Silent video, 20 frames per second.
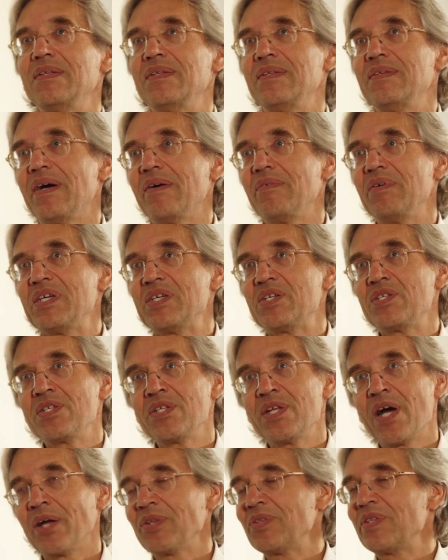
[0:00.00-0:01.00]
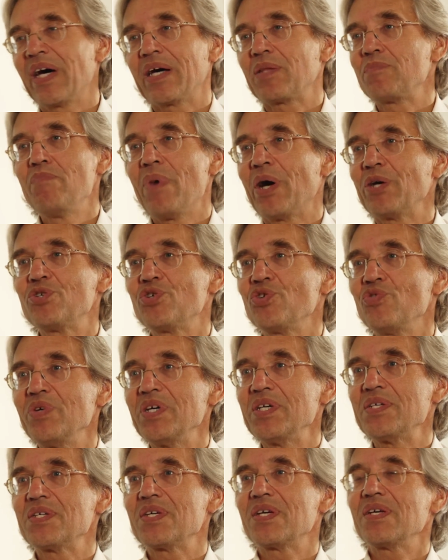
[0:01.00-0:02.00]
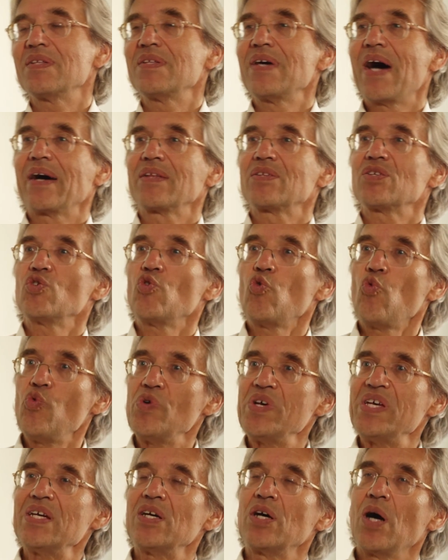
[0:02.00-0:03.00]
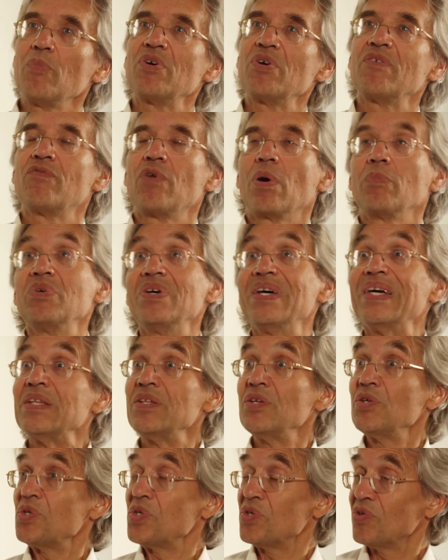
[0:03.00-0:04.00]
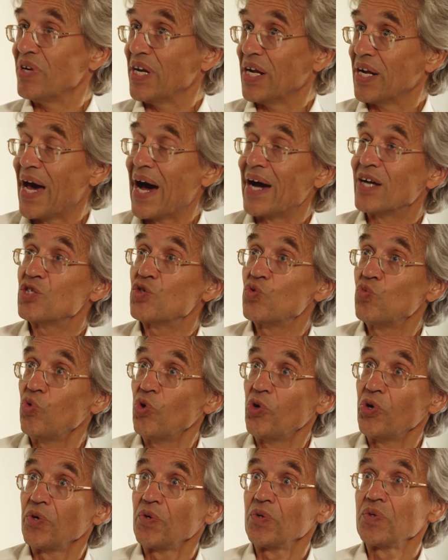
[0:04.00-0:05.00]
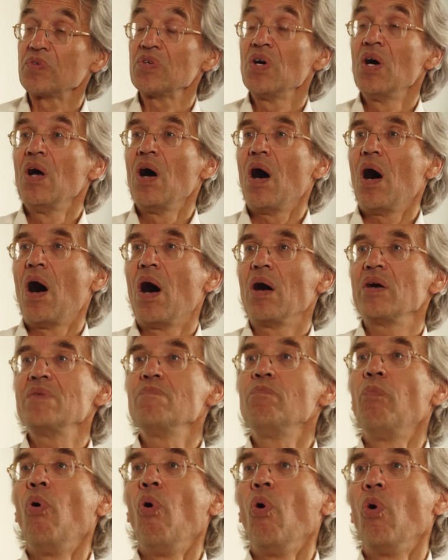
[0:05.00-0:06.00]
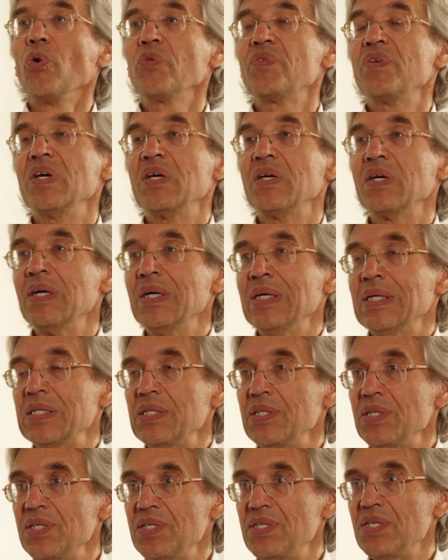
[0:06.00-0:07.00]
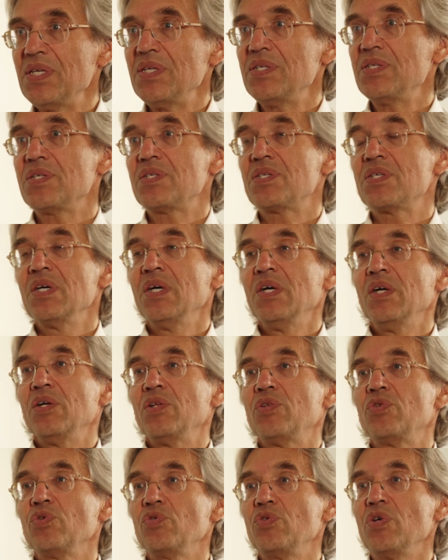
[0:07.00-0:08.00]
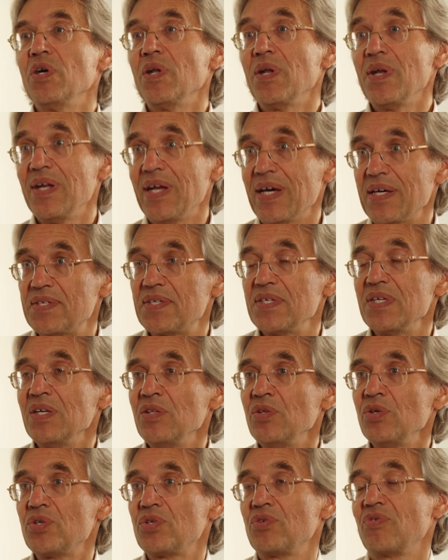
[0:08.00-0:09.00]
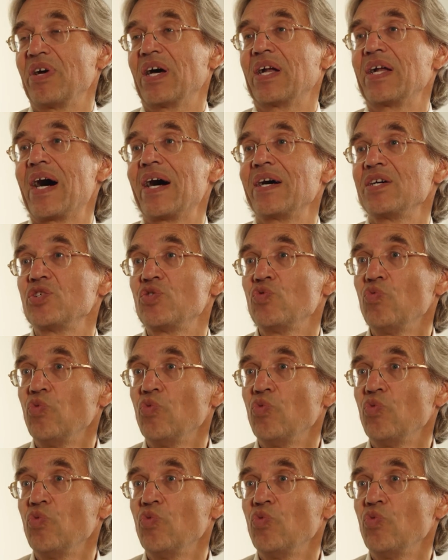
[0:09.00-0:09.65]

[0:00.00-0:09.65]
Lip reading: there is not that much risk that we, coming from the industrialized world, are importing diseases to the less industrialized